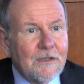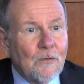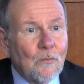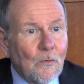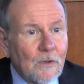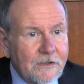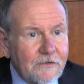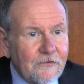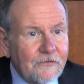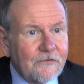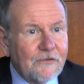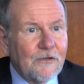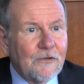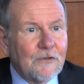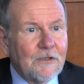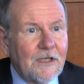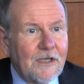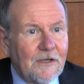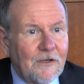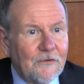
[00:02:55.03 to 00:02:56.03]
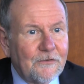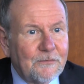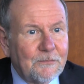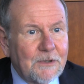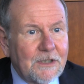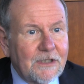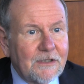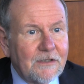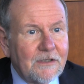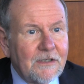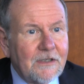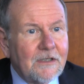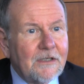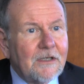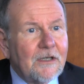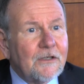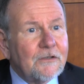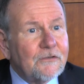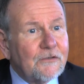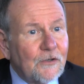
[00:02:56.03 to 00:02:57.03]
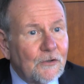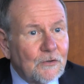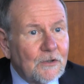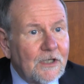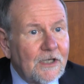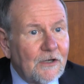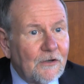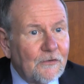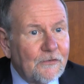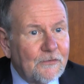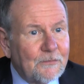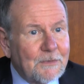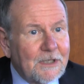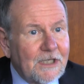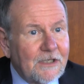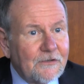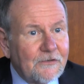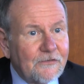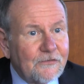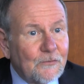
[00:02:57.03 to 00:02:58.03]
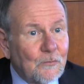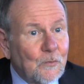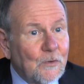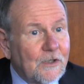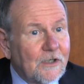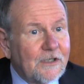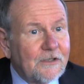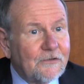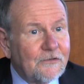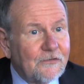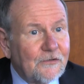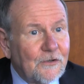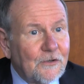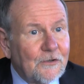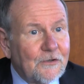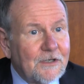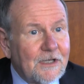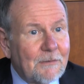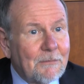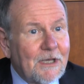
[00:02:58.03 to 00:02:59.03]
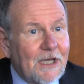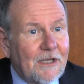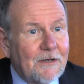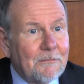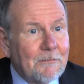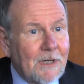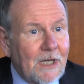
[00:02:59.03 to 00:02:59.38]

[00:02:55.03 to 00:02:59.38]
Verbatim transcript: What does total health mean? Total health means we're concerned about